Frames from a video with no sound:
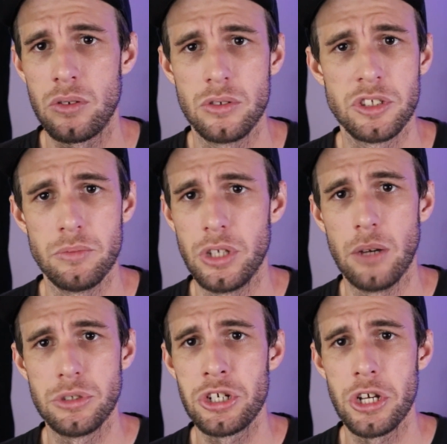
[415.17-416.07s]
or some dumb
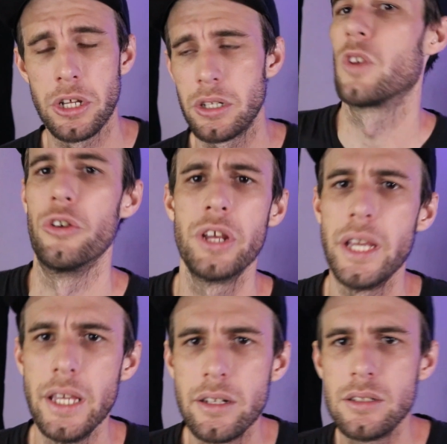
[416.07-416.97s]
shit, or
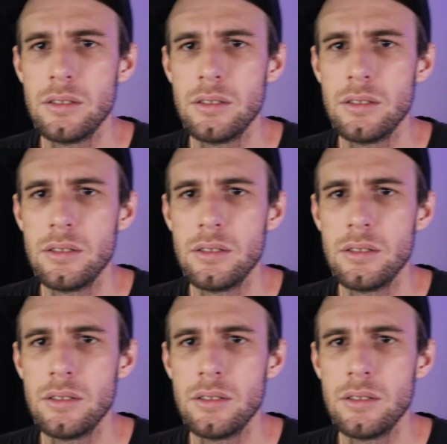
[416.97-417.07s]
heat.